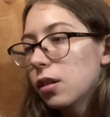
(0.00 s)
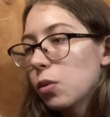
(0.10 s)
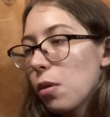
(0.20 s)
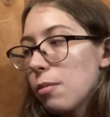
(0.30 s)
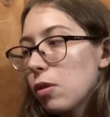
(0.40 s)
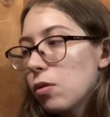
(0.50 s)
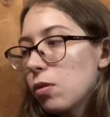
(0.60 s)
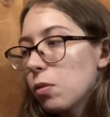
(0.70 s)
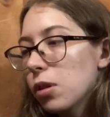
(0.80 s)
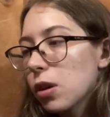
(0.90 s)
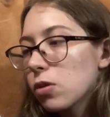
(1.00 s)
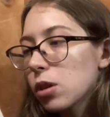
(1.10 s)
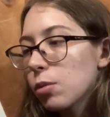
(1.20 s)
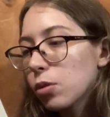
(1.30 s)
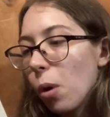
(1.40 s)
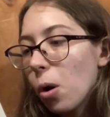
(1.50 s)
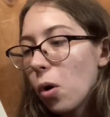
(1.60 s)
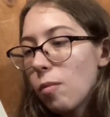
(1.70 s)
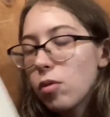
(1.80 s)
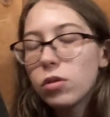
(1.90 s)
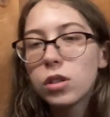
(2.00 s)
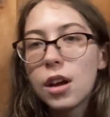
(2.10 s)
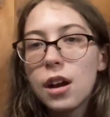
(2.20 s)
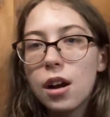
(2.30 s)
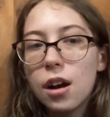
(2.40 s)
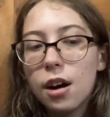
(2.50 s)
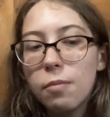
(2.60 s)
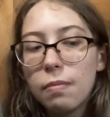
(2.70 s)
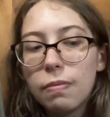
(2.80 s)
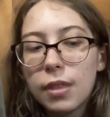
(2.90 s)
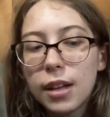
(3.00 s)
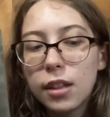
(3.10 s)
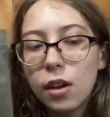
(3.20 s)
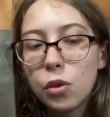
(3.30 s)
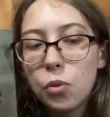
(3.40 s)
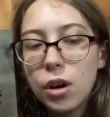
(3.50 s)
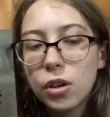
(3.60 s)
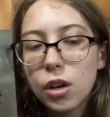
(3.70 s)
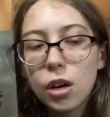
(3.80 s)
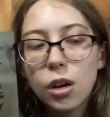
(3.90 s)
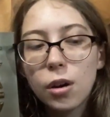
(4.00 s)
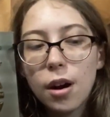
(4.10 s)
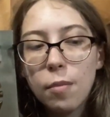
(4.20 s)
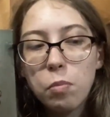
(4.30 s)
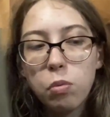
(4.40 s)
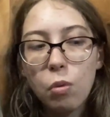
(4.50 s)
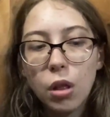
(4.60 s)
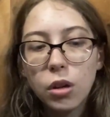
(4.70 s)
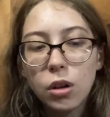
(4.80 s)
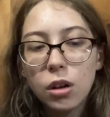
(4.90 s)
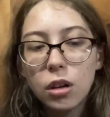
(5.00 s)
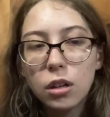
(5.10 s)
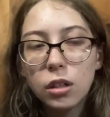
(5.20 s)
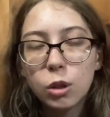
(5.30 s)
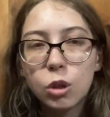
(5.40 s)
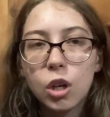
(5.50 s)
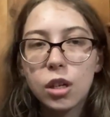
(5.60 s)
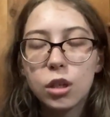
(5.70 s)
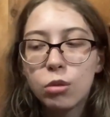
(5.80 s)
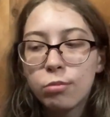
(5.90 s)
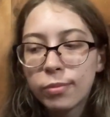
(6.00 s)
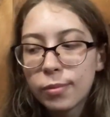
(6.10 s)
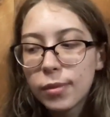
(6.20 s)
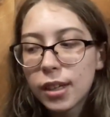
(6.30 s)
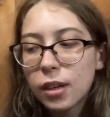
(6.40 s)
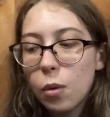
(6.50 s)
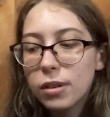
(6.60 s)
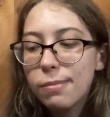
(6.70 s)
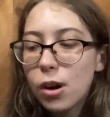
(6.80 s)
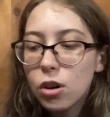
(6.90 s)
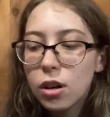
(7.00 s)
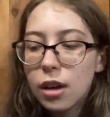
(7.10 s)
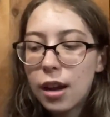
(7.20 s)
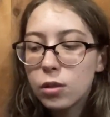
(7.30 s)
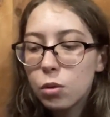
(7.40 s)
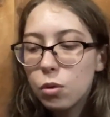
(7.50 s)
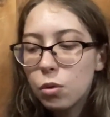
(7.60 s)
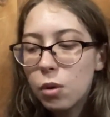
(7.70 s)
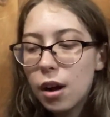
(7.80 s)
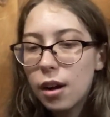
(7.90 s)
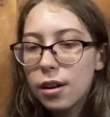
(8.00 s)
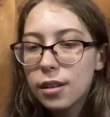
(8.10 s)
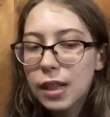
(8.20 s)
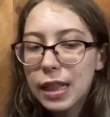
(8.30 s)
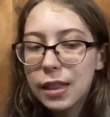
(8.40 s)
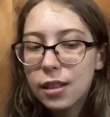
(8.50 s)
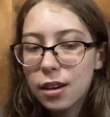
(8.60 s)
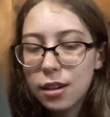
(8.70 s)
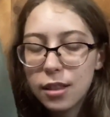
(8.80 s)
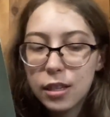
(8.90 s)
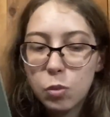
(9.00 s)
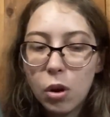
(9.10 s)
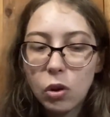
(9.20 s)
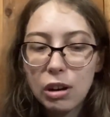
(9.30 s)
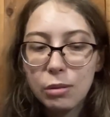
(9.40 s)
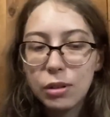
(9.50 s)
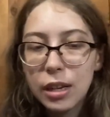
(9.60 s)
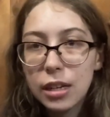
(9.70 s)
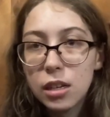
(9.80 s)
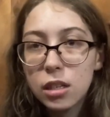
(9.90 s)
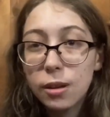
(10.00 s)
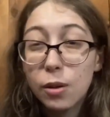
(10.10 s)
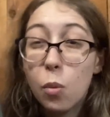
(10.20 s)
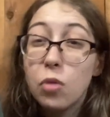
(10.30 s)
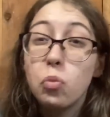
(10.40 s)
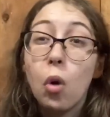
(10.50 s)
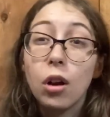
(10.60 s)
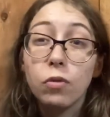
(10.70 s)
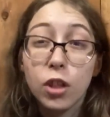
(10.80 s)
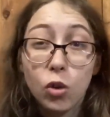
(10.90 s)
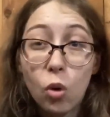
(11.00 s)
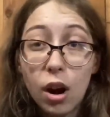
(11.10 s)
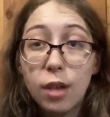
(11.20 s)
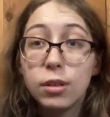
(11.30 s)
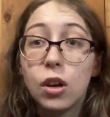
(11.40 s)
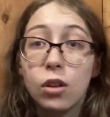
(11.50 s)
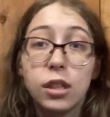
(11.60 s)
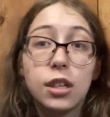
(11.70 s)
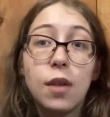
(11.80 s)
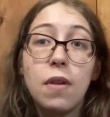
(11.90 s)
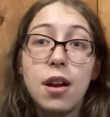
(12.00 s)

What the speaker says: criminal, one of the country's most wanted criminals. The other one, her brother just was murdered, and so, this wanted criminal is the one wanted for the crimes and all this stuff.